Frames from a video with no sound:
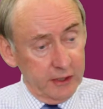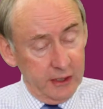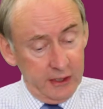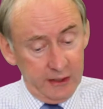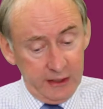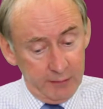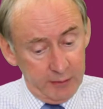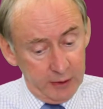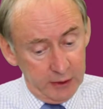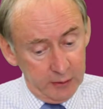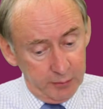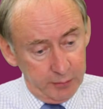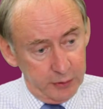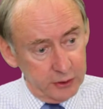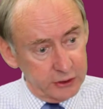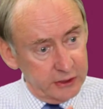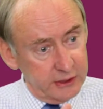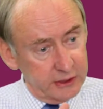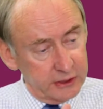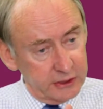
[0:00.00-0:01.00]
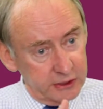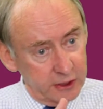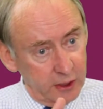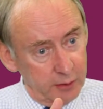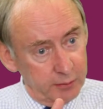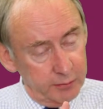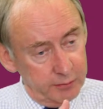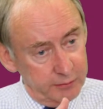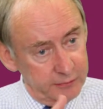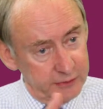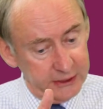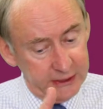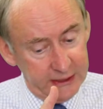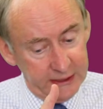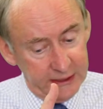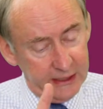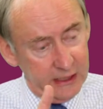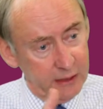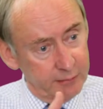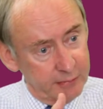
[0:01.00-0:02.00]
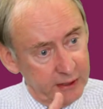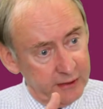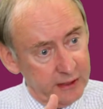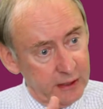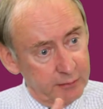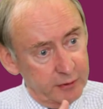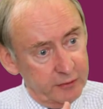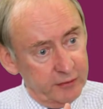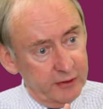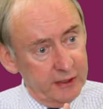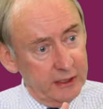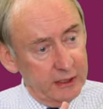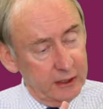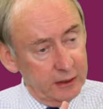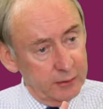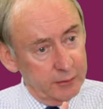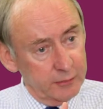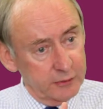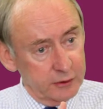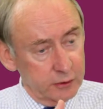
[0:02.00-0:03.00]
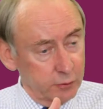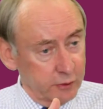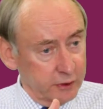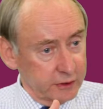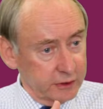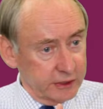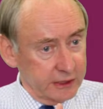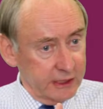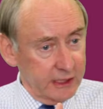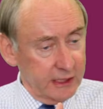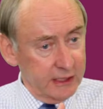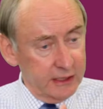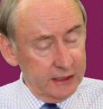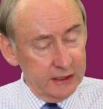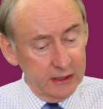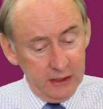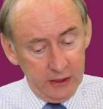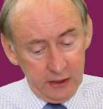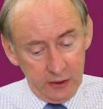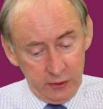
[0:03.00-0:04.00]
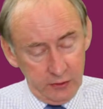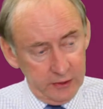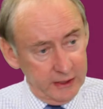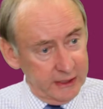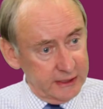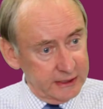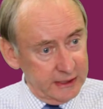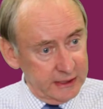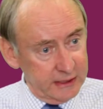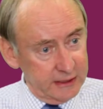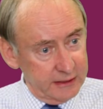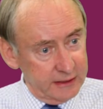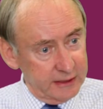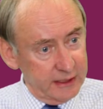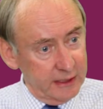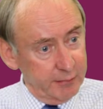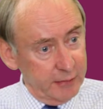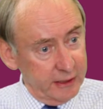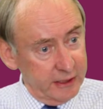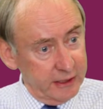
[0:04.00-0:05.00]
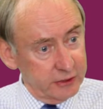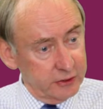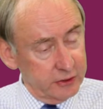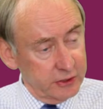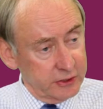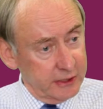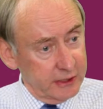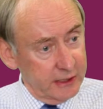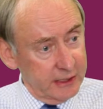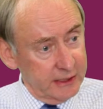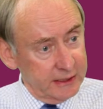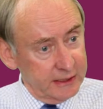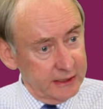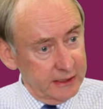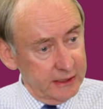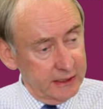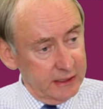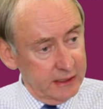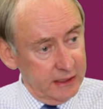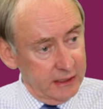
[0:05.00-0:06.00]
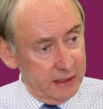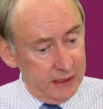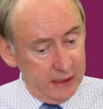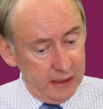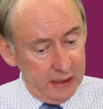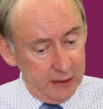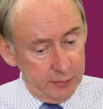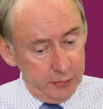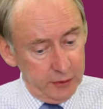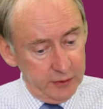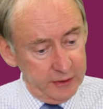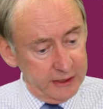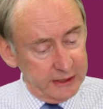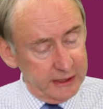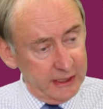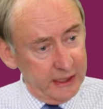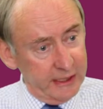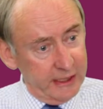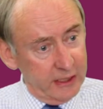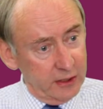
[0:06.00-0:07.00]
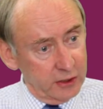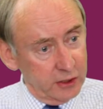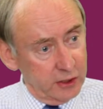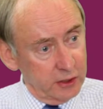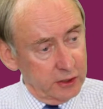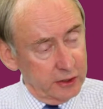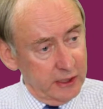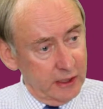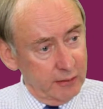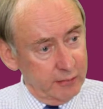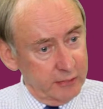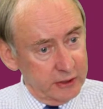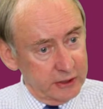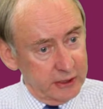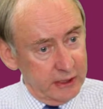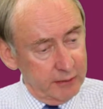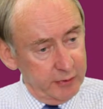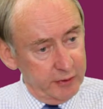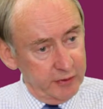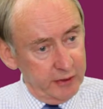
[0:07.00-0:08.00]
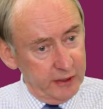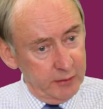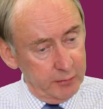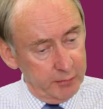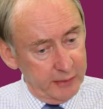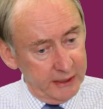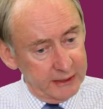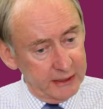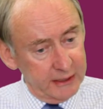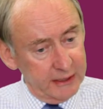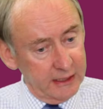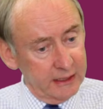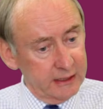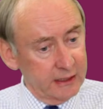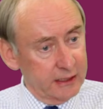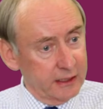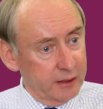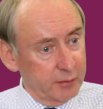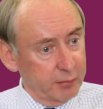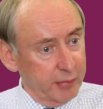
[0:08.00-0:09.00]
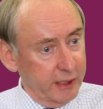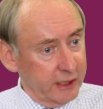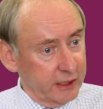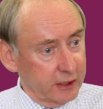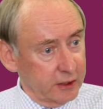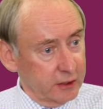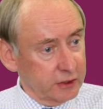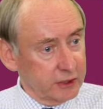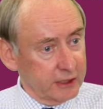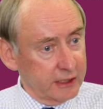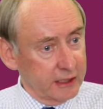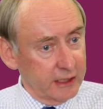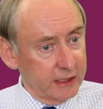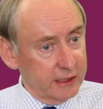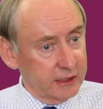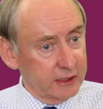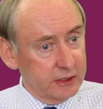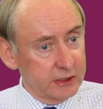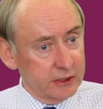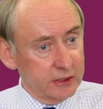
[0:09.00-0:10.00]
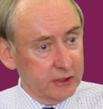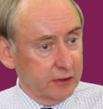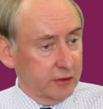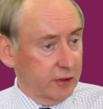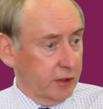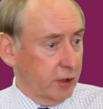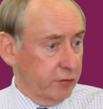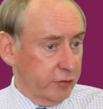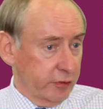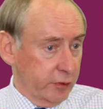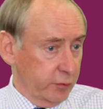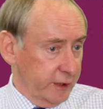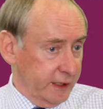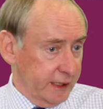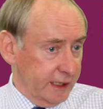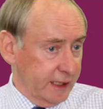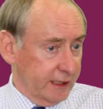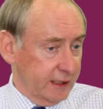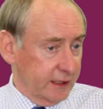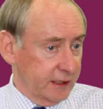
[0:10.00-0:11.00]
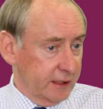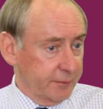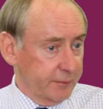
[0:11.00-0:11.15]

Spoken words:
And then we can push this top skin layer back, the epithelium, to one side, do exactly the same laser as the LASIK, and put the slightly alcohol damaged epithelium back again and a blank contact lens over the weekend.